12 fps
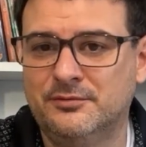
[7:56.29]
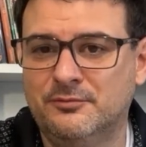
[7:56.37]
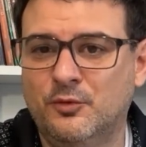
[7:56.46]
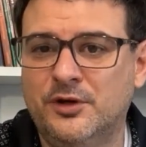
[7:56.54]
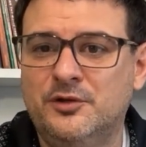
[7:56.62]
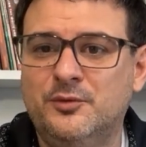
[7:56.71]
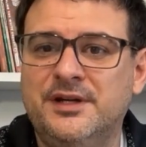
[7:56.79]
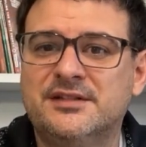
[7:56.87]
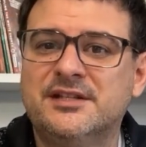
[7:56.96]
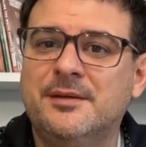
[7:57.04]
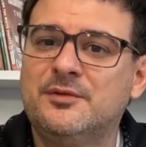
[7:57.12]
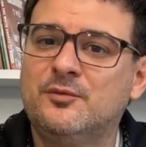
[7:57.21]
What do we
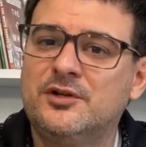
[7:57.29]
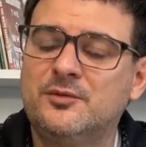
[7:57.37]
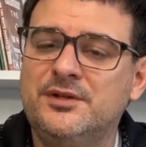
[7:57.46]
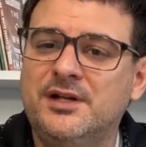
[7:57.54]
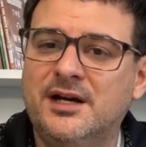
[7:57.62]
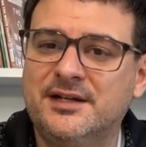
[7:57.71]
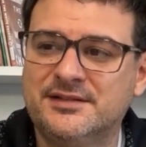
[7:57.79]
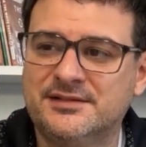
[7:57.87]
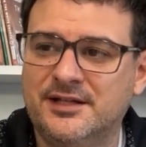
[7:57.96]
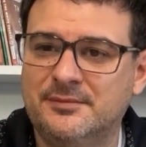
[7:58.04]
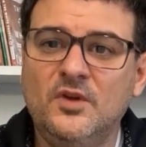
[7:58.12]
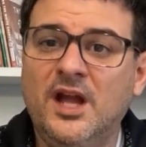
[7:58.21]
accept and what do we not
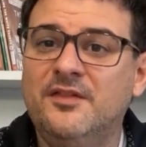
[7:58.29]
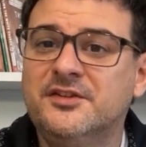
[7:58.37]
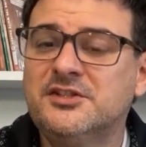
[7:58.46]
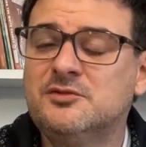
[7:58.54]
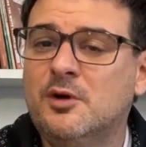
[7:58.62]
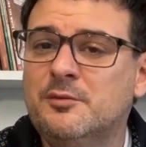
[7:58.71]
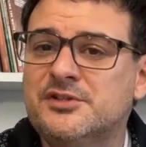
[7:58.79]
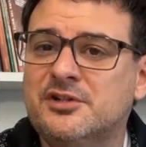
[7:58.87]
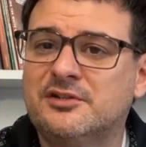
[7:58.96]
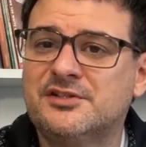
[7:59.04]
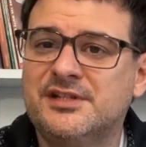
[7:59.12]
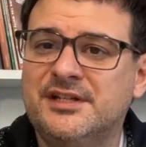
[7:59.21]
accept? And this is where we
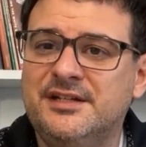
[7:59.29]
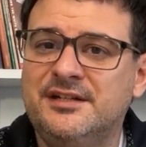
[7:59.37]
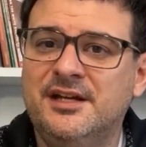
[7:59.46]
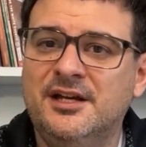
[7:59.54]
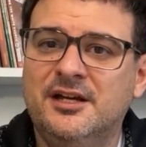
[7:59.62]
start seeing